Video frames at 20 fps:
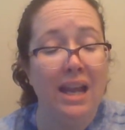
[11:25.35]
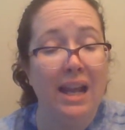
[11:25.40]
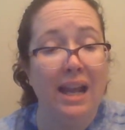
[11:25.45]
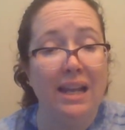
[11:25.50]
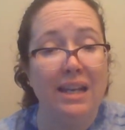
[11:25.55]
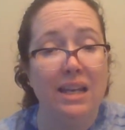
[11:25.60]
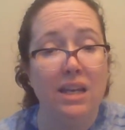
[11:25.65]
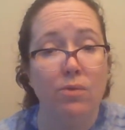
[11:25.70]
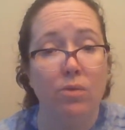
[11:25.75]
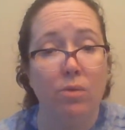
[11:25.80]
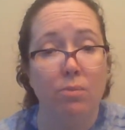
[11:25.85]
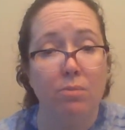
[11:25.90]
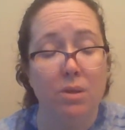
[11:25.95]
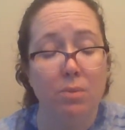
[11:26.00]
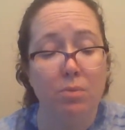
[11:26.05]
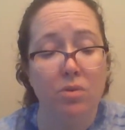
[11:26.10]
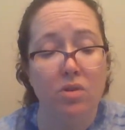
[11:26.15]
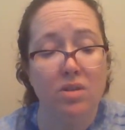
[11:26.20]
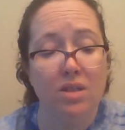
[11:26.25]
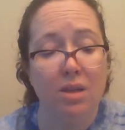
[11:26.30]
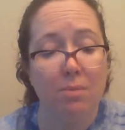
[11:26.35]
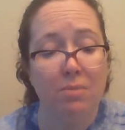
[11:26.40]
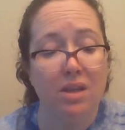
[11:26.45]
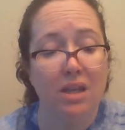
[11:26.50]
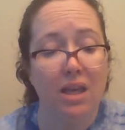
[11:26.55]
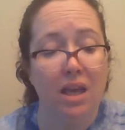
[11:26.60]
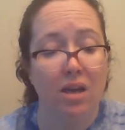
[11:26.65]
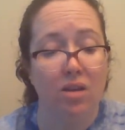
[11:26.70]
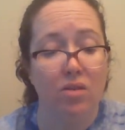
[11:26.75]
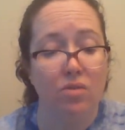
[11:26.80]
and he remembered
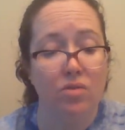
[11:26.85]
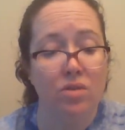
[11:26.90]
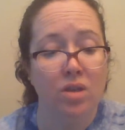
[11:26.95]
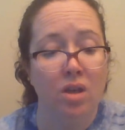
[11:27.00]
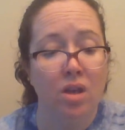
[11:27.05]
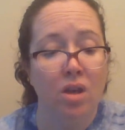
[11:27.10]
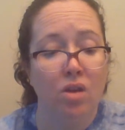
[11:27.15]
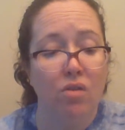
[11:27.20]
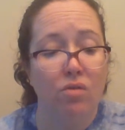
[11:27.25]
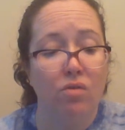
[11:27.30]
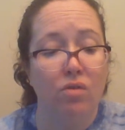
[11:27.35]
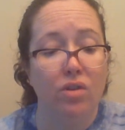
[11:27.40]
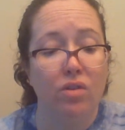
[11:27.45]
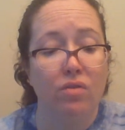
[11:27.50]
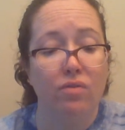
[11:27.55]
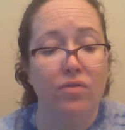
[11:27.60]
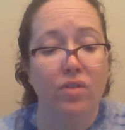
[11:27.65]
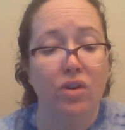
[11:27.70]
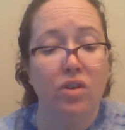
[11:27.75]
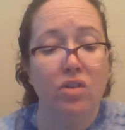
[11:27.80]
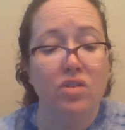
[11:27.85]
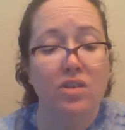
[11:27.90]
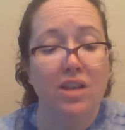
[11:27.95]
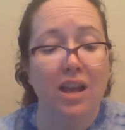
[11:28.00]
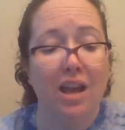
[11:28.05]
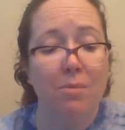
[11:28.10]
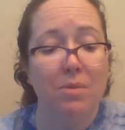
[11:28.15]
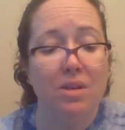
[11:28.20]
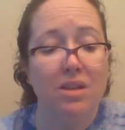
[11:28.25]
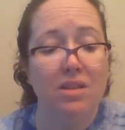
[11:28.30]
something else. For the first
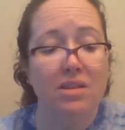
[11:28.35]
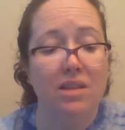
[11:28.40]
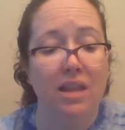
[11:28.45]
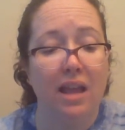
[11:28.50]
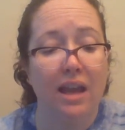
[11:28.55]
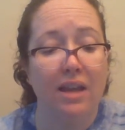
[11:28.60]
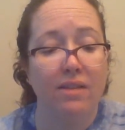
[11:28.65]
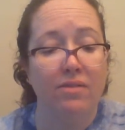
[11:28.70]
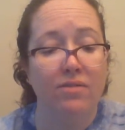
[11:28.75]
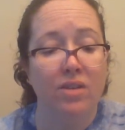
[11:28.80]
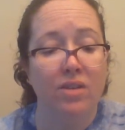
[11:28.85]
time in his life,